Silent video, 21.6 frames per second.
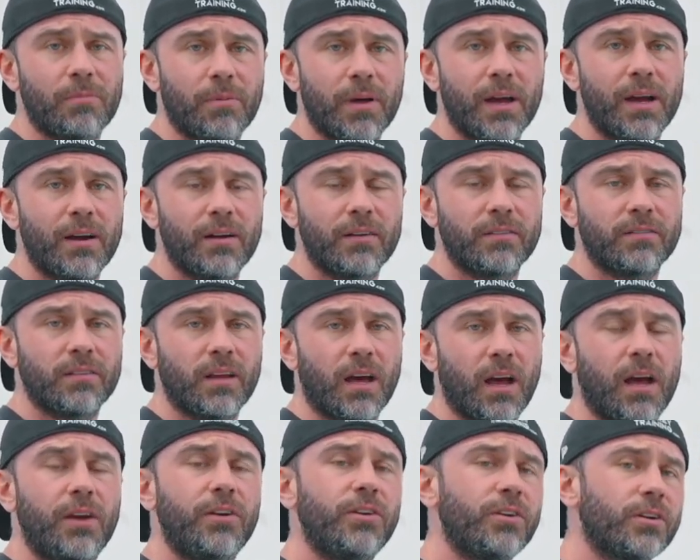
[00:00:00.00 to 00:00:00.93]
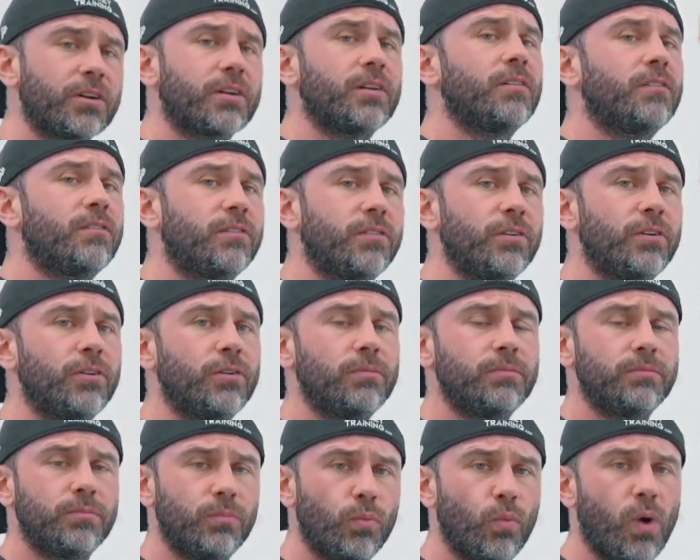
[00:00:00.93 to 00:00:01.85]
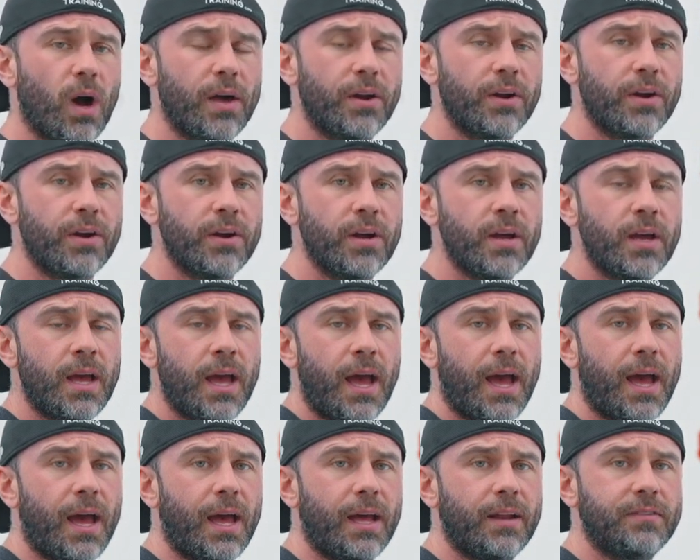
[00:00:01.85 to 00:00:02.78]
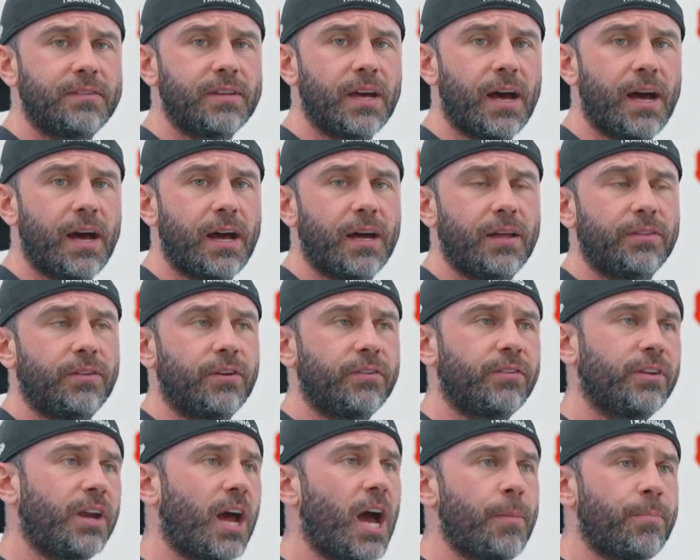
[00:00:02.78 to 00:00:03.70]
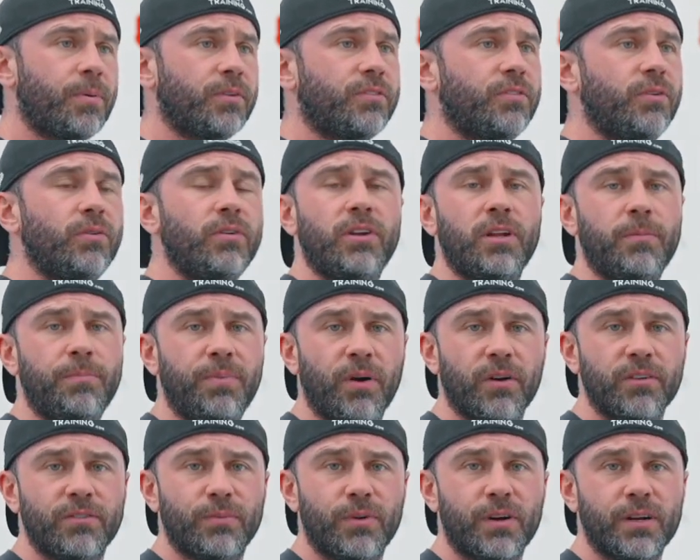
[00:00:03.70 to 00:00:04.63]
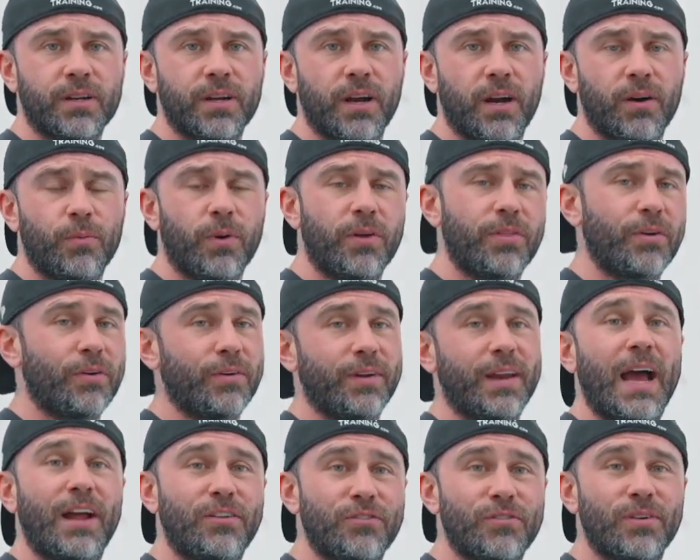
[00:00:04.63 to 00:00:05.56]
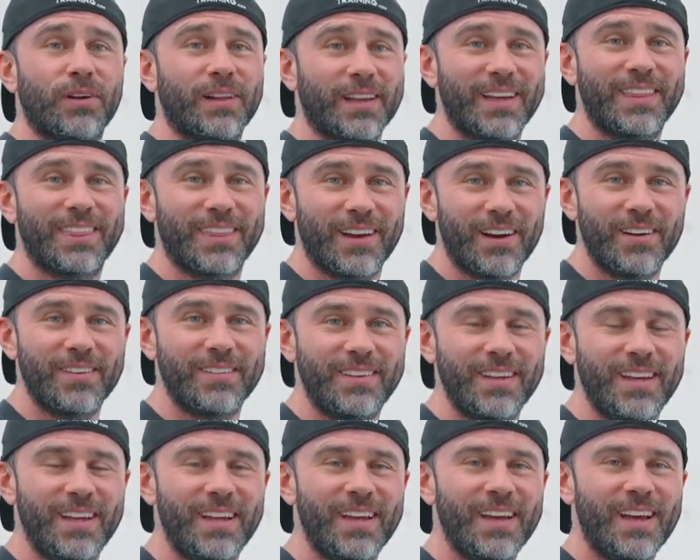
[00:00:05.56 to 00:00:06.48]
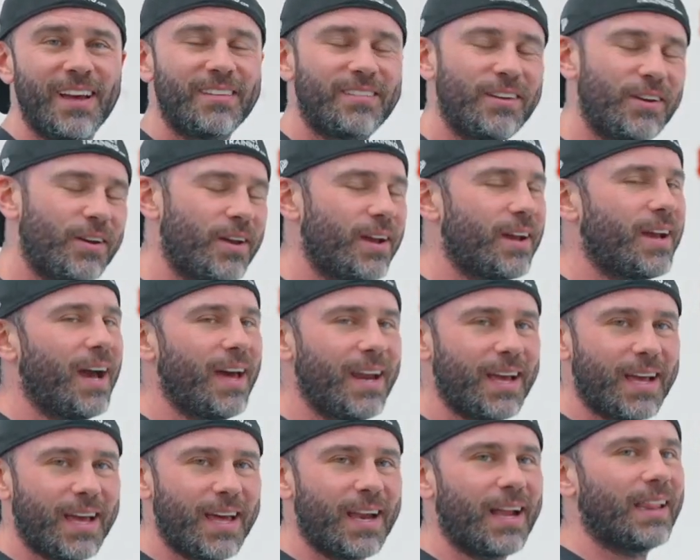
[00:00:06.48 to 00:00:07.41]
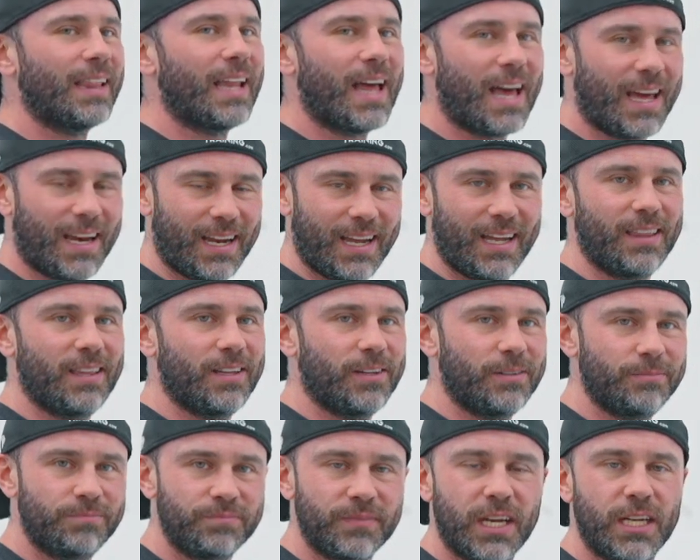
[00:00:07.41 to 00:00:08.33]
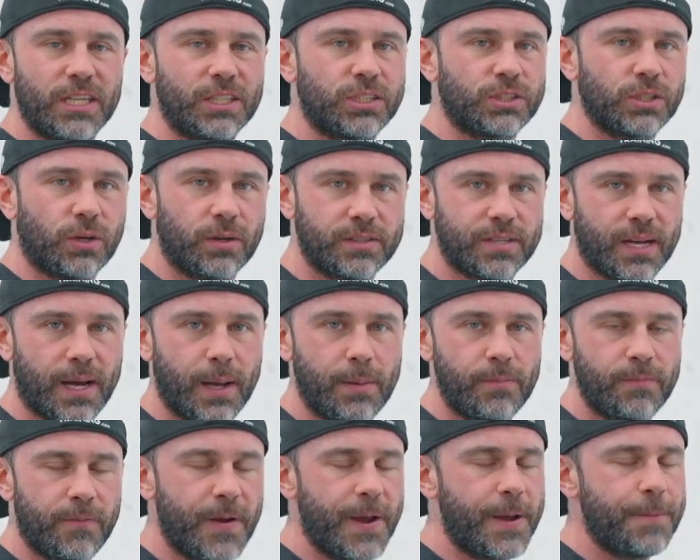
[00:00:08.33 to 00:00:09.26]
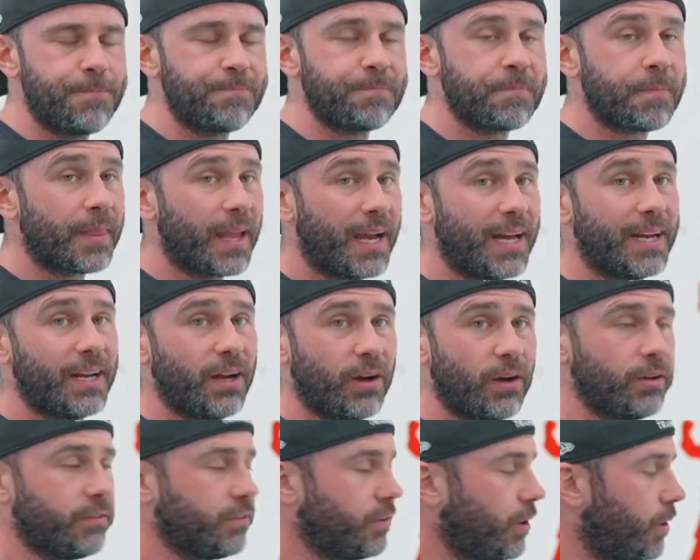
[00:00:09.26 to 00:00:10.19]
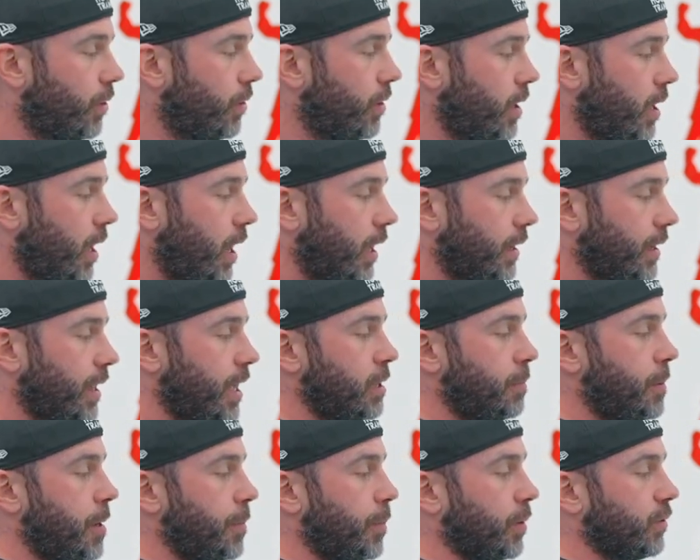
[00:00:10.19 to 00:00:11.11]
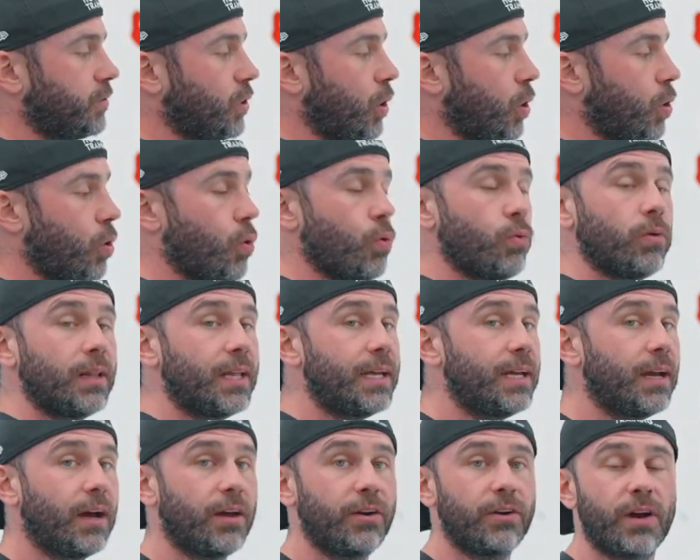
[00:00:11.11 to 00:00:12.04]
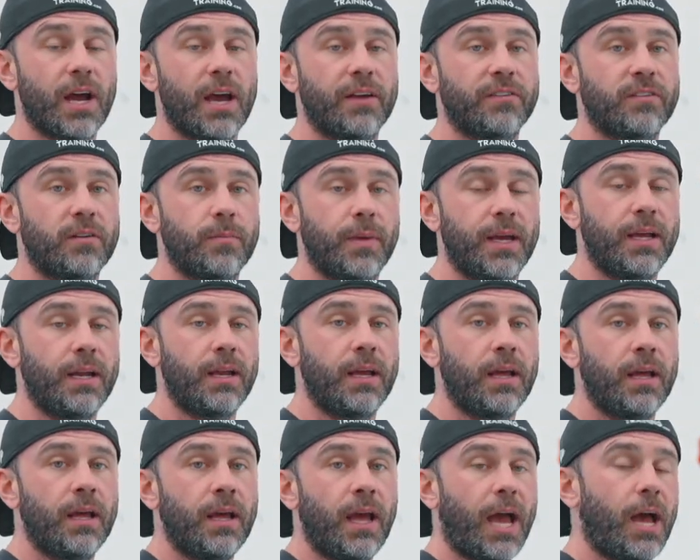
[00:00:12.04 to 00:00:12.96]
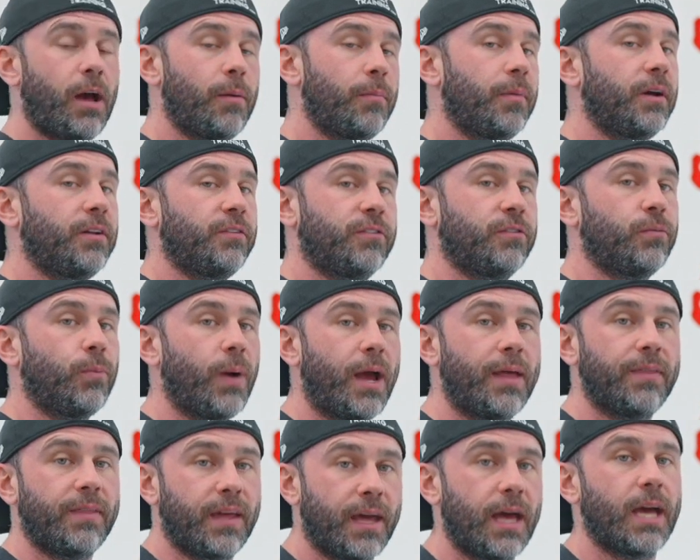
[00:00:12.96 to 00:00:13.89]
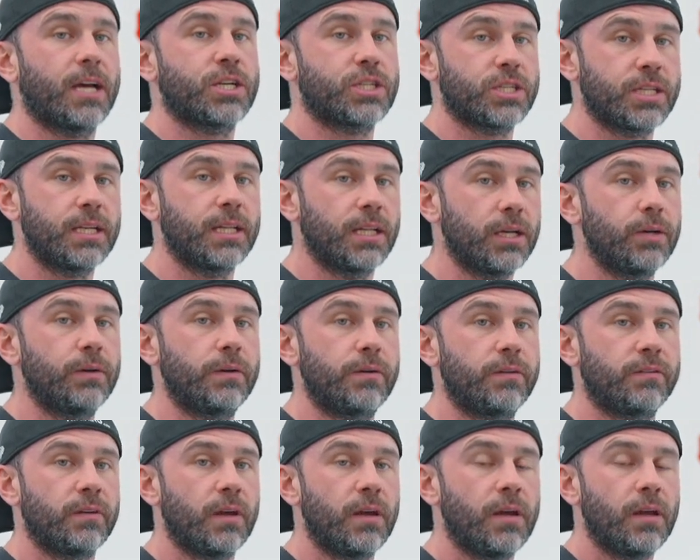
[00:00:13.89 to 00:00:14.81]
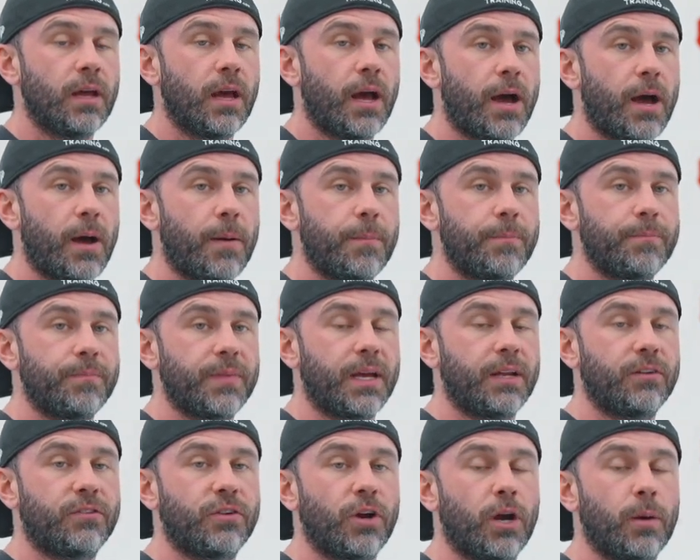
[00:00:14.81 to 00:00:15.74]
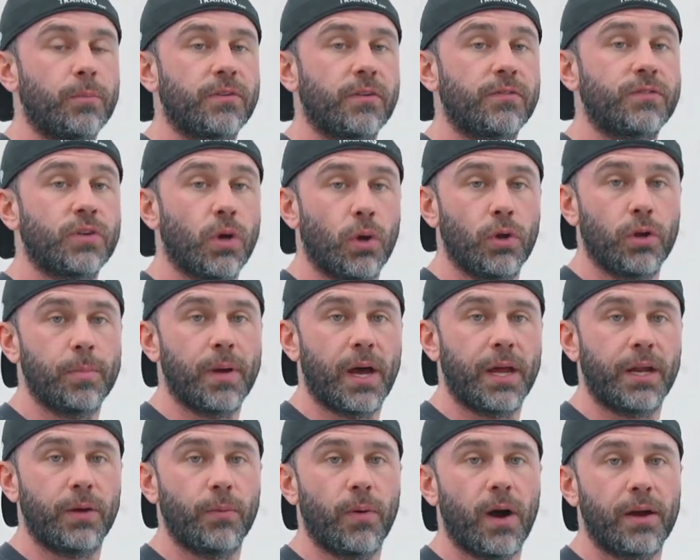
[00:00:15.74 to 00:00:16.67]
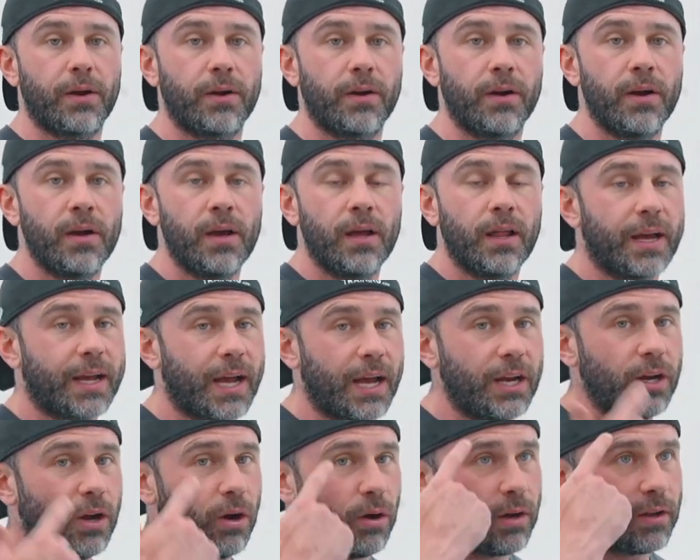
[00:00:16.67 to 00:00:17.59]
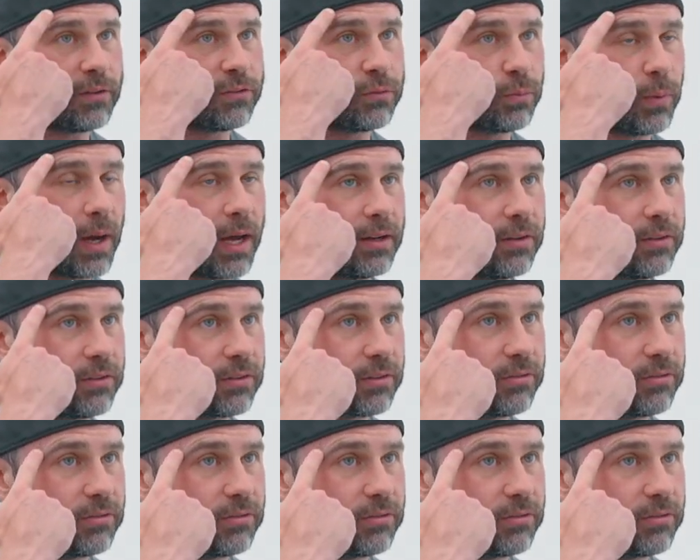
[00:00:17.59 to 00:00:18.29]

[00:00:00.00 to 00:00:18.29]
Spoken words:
players underconsume water, and there's an opportunity post-workout where they're naturally thirsty, so you can kind of get a lot in them in a short time frame. And also, a lot of people totally underestimate how much sweat they actually lose in terms of total body water. Like, I know a sweat